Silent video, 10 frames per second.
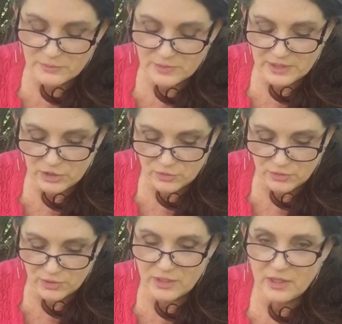really
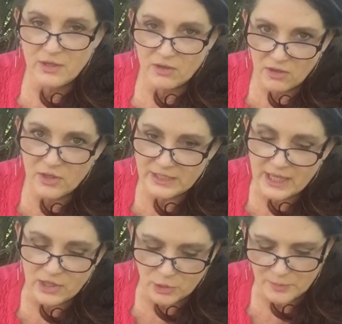good on
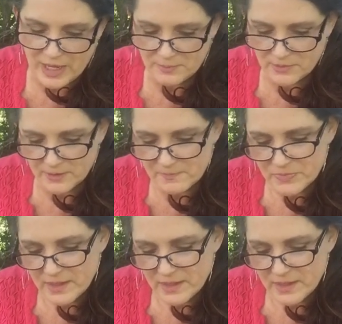yellow paper.